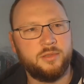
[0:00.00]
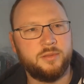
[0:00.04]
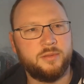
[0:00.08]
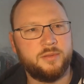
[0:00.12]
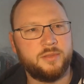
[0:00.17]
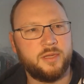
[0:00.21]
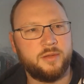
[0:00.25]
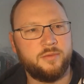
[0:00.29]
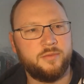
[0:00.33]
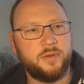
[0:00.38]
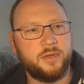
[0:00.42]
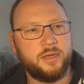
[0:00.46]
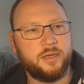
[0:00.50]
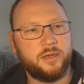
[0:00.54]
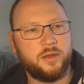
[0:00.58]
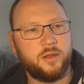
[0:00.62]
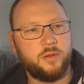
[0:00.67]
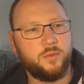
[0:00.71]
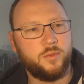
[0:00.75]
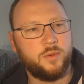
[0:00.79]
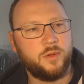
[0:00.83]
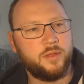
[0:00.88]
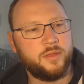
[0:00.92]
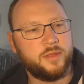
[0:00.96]
Don't really know
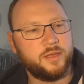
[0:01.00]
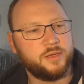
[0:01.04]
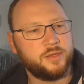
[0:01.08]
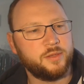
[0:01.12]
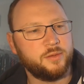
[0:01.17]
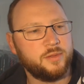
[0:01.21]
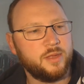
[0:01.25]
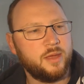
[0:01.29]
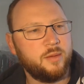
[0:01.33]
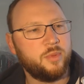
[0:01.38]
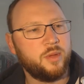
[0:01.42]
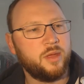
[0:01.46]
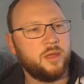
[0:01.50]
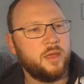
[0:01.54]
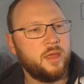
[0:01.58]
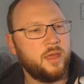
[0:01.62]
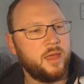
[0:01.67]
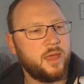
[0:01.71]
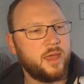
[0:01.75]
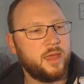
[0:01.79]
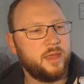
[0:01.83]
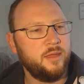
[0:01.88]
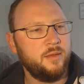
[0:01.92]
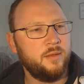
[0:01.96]
why they do that, but
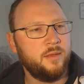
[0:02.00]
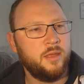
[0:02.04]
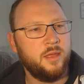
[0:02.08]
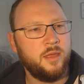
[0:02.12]
hey.